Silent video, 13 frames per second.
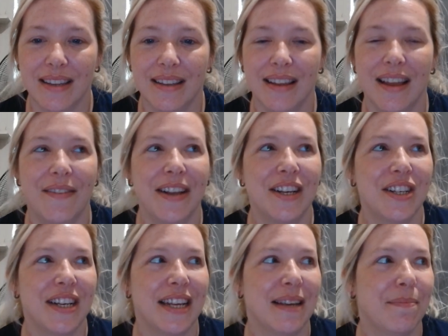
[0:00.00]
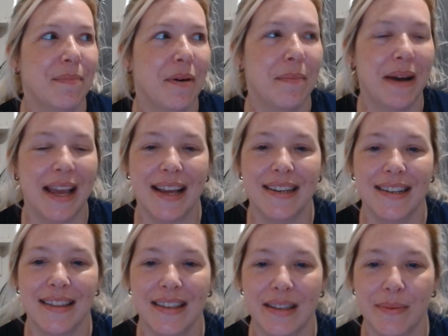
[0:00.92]
eventually pop my head
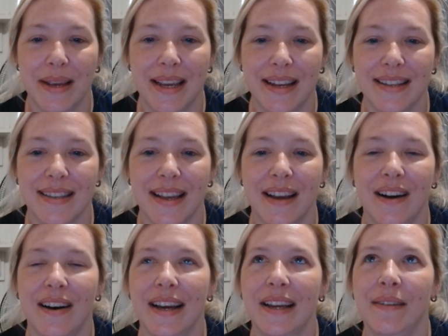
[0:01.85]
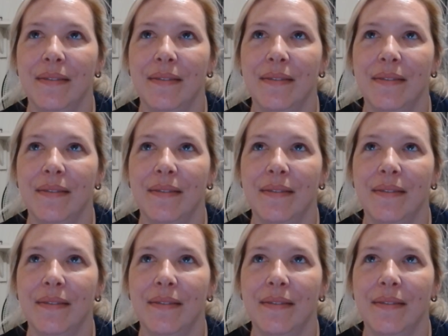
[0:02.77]
in this week and say hi.